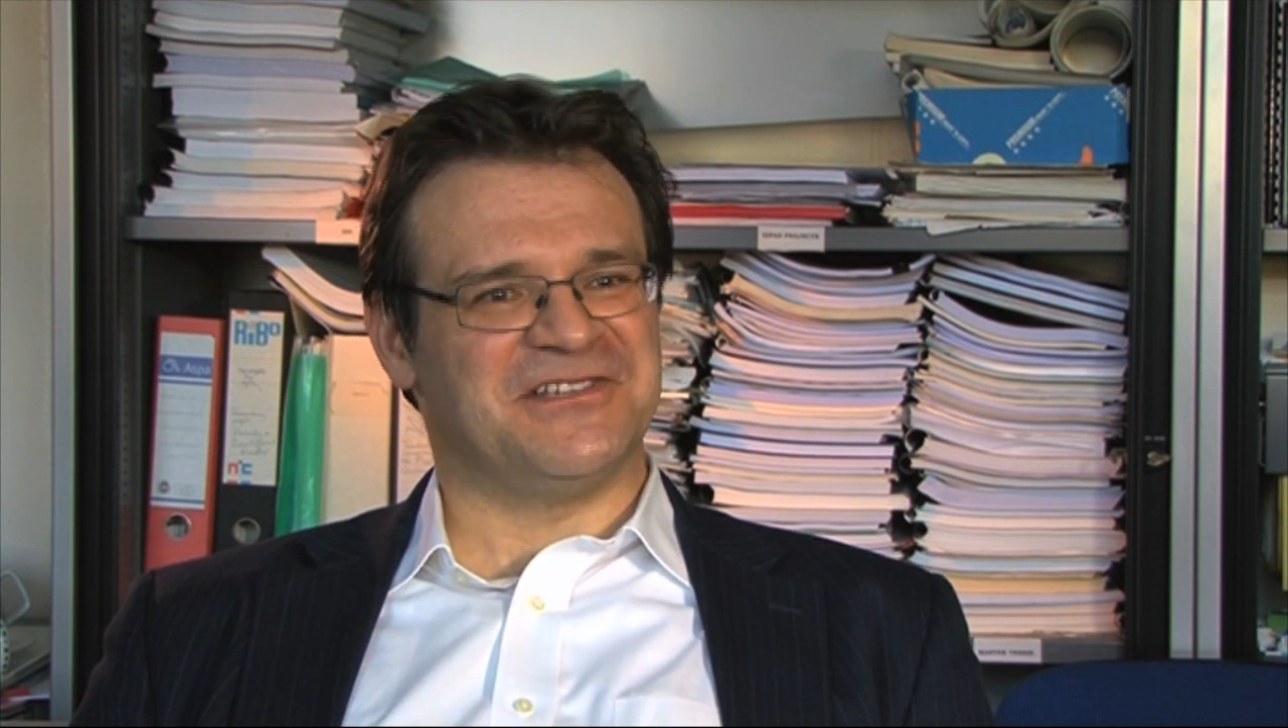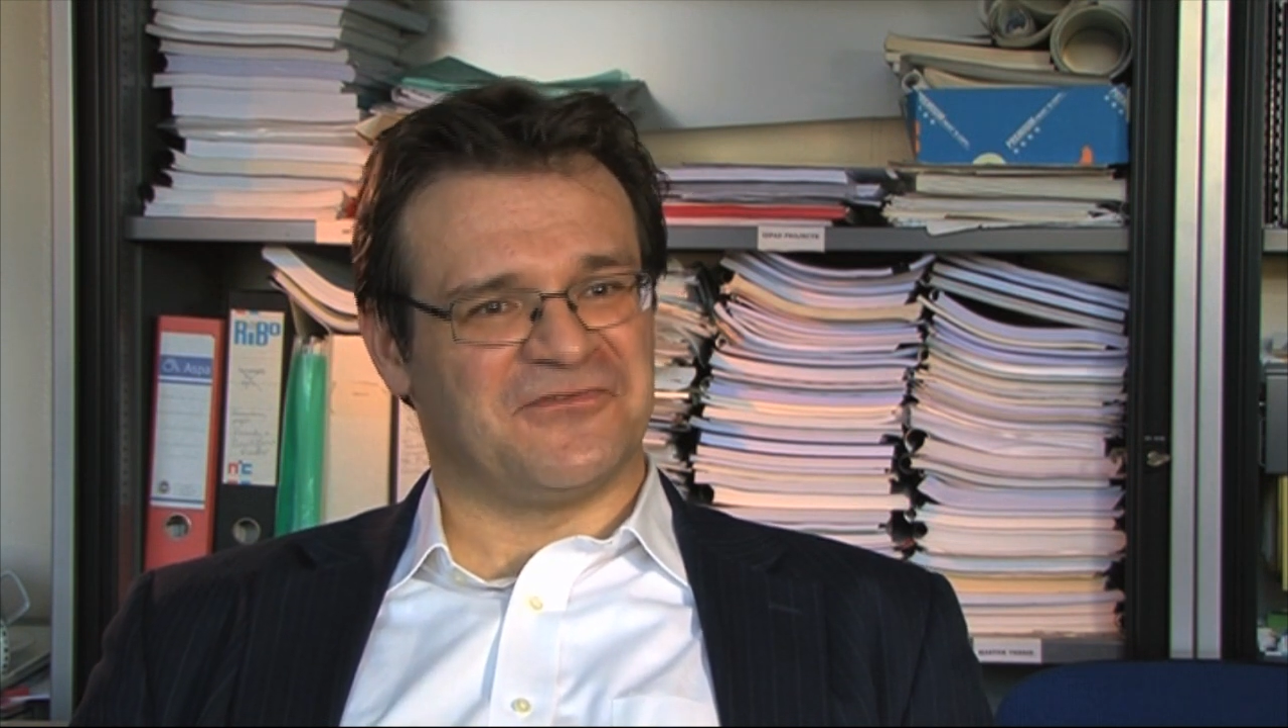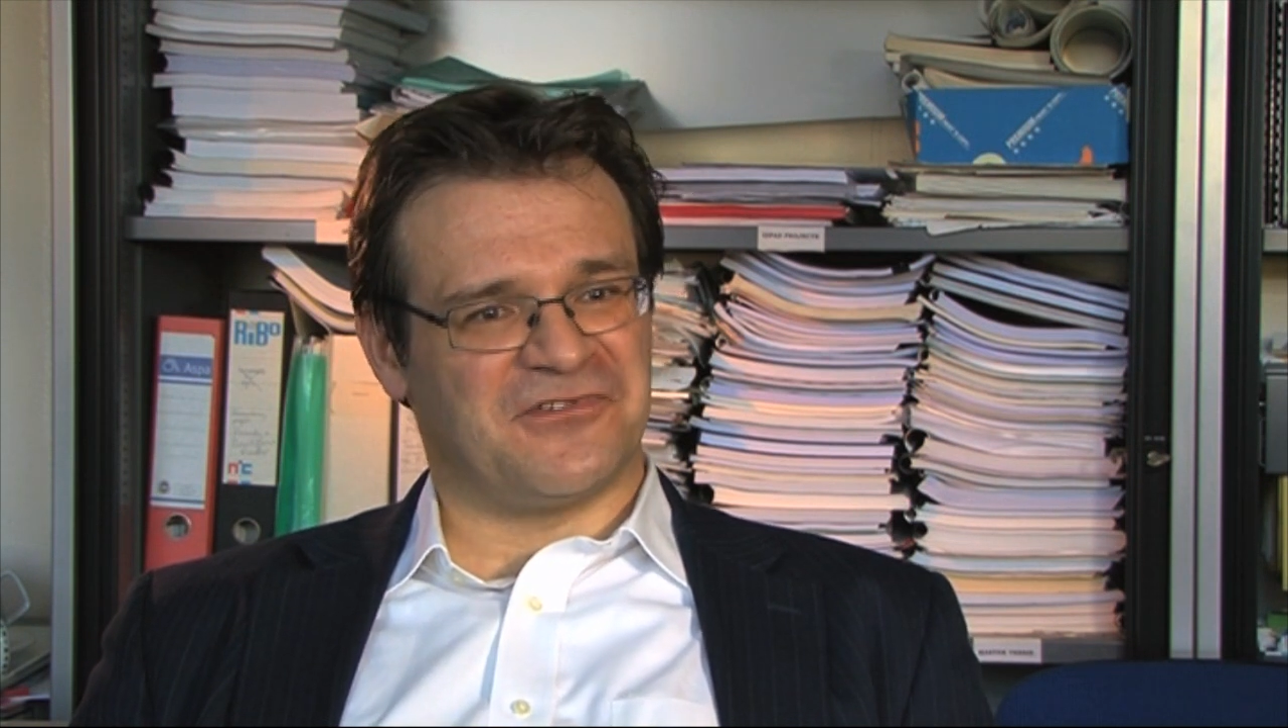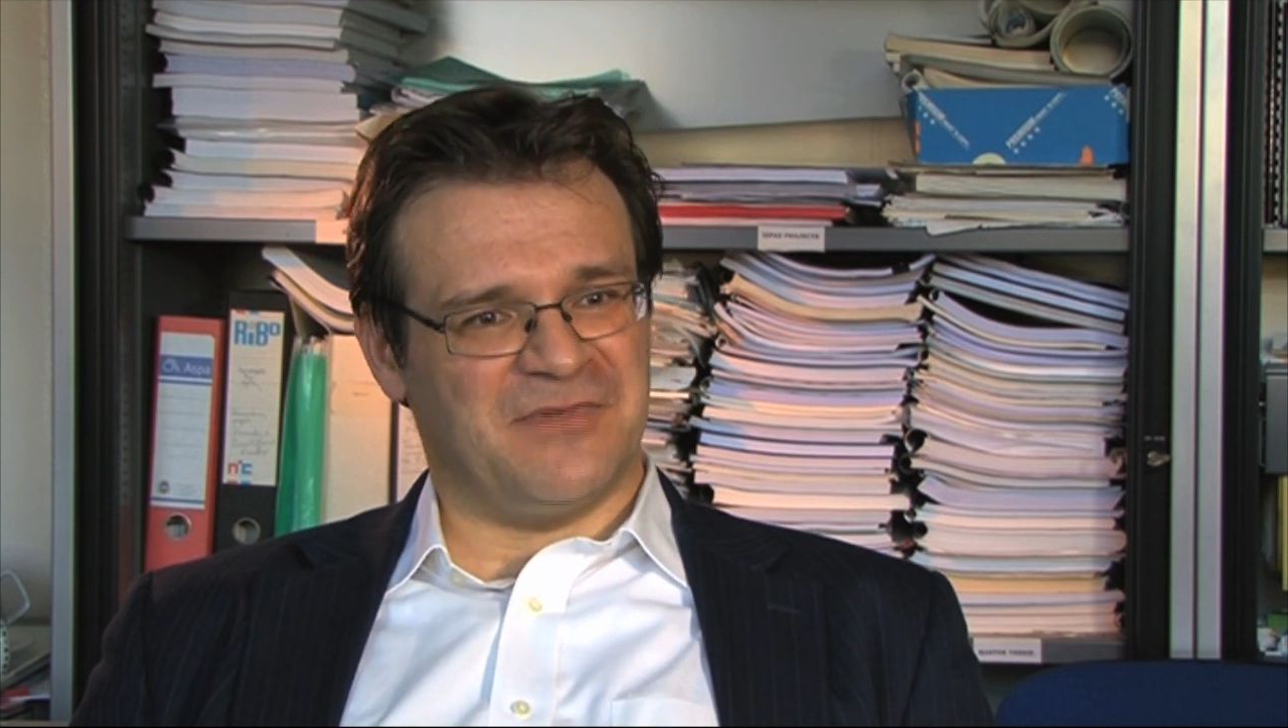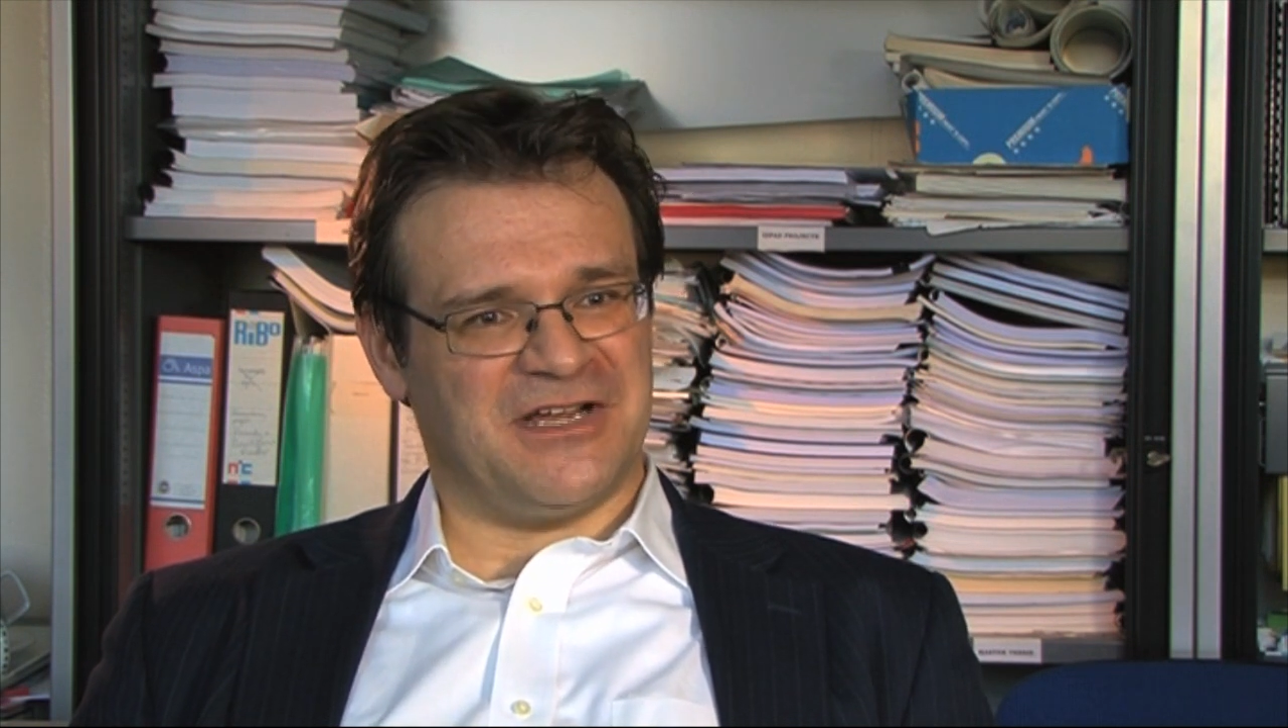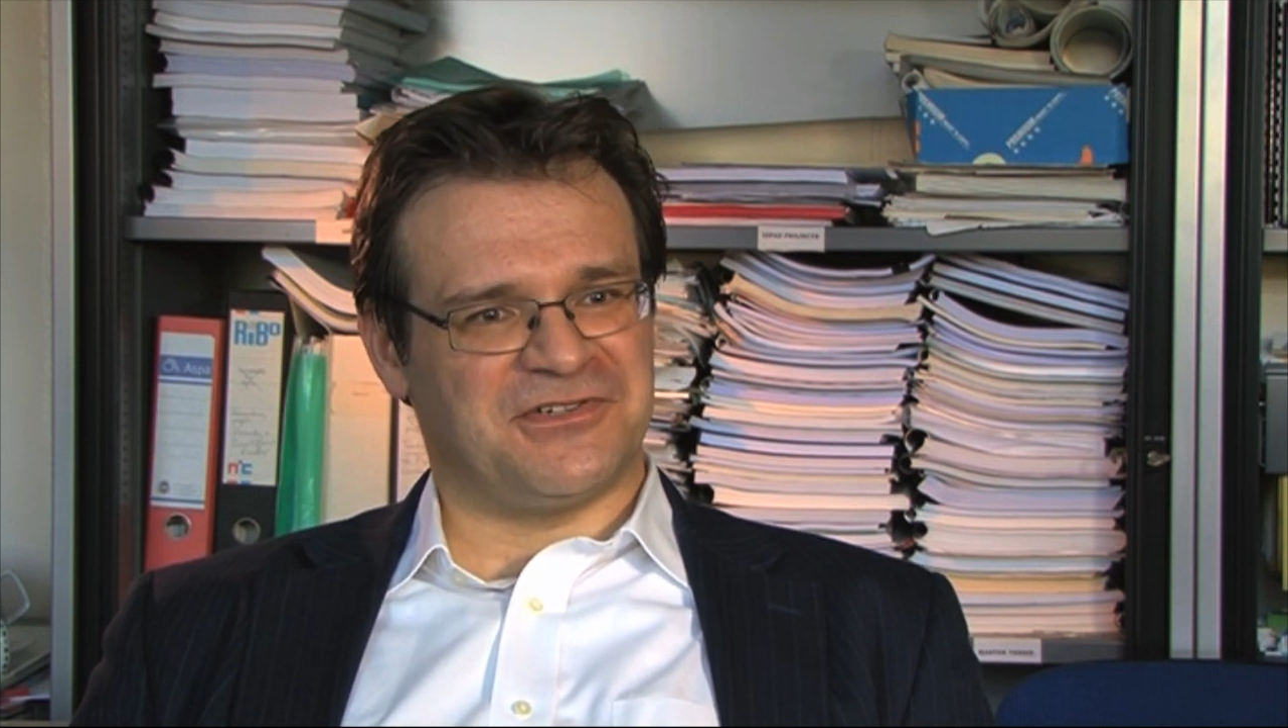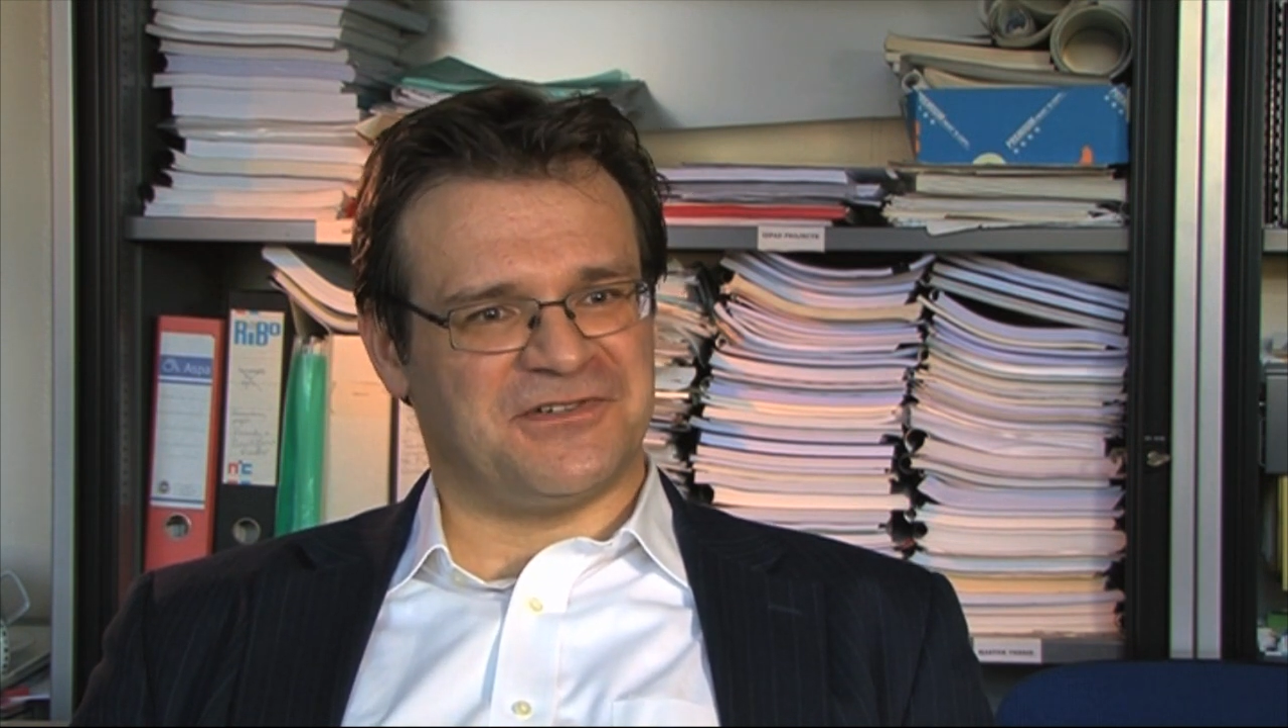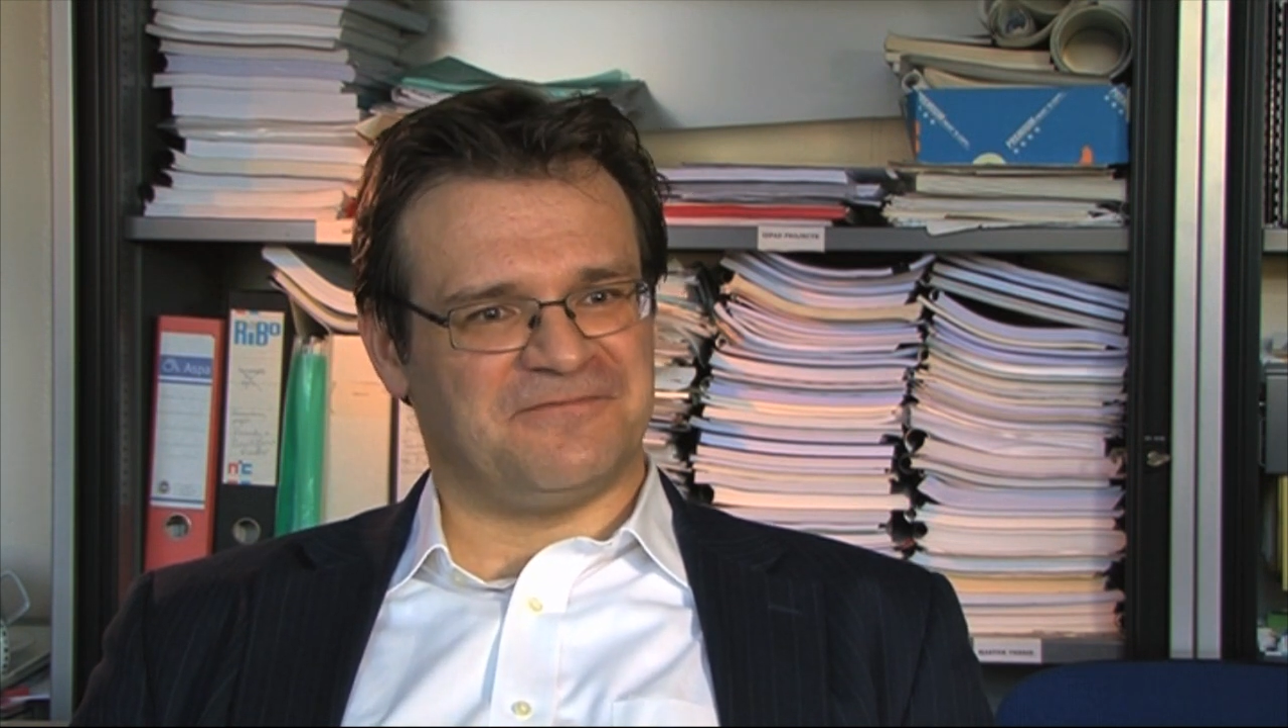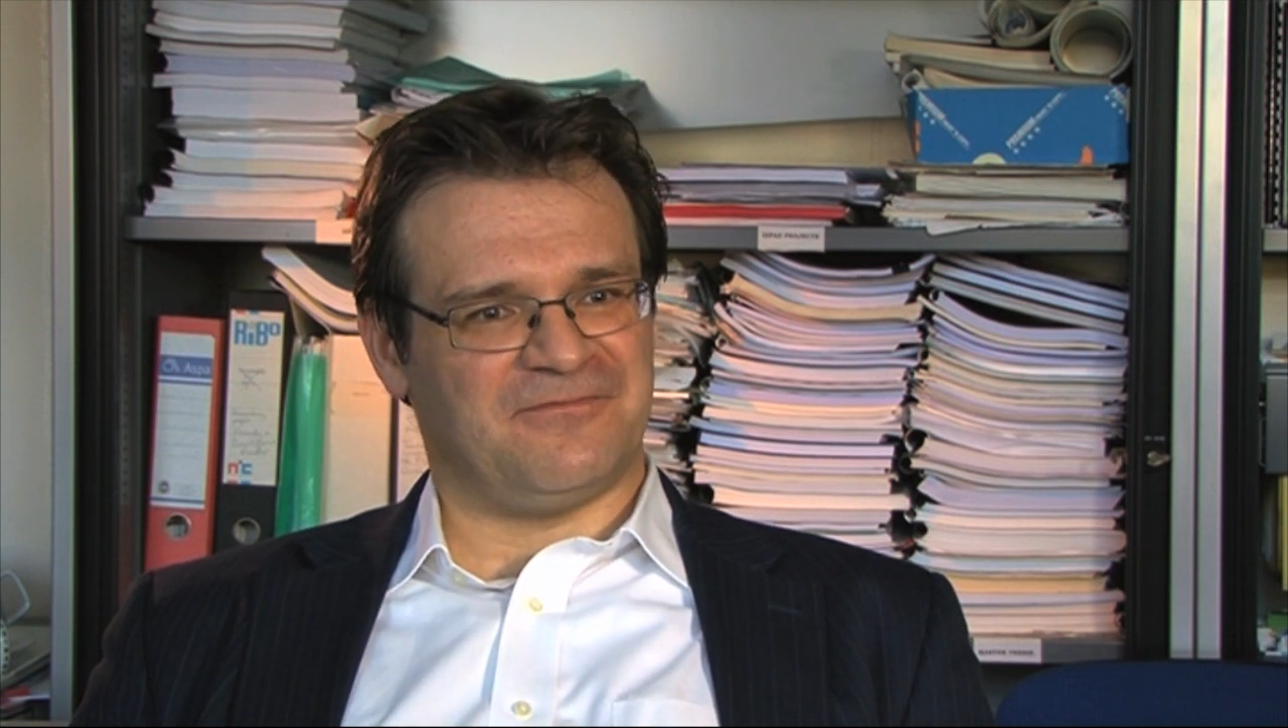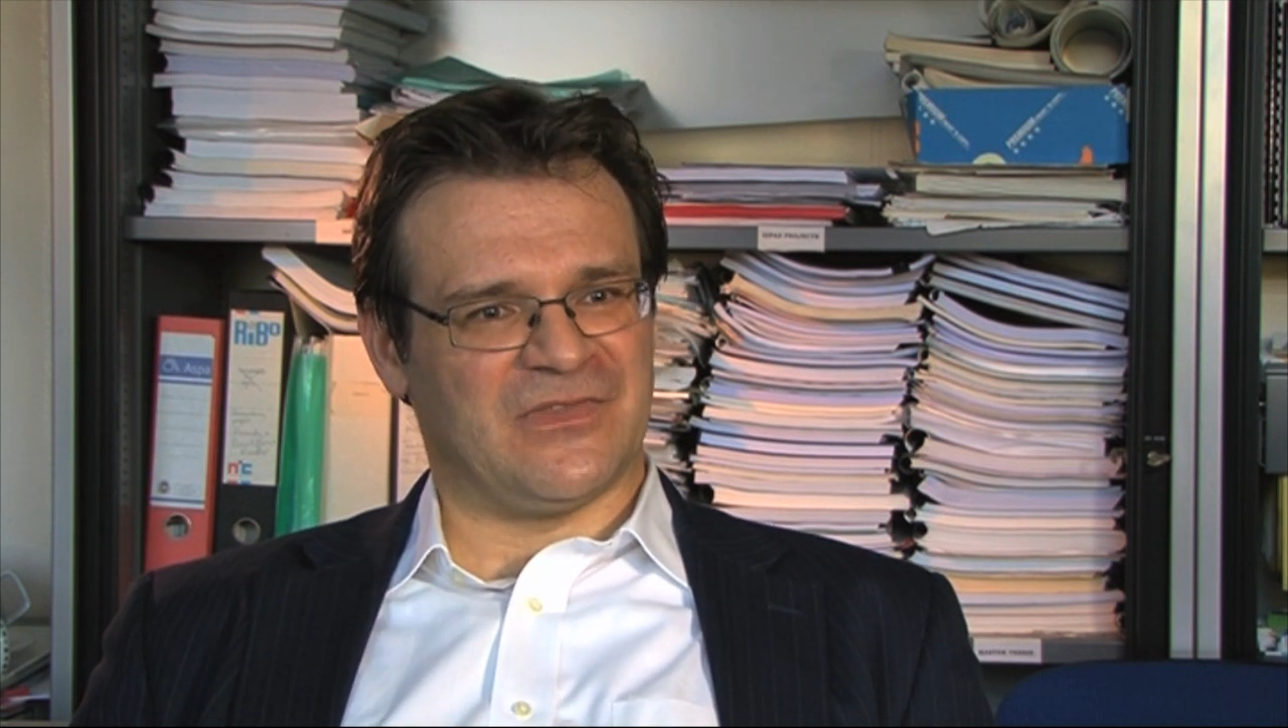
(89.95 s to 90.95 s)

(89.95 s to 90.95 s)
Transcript: information,